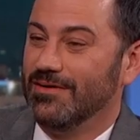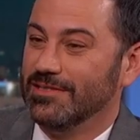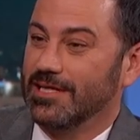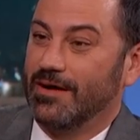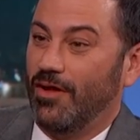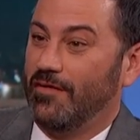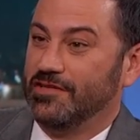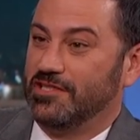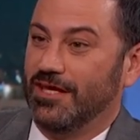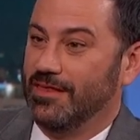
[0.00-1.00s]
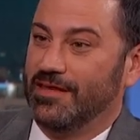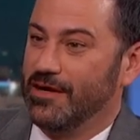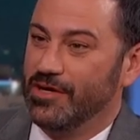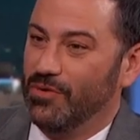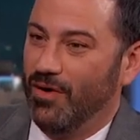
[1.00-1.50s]
though. It's like all of a sudden
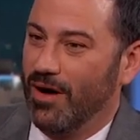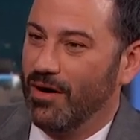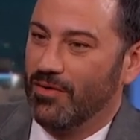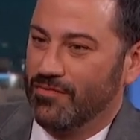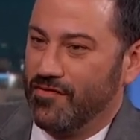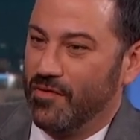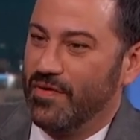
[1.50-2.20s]
there you are for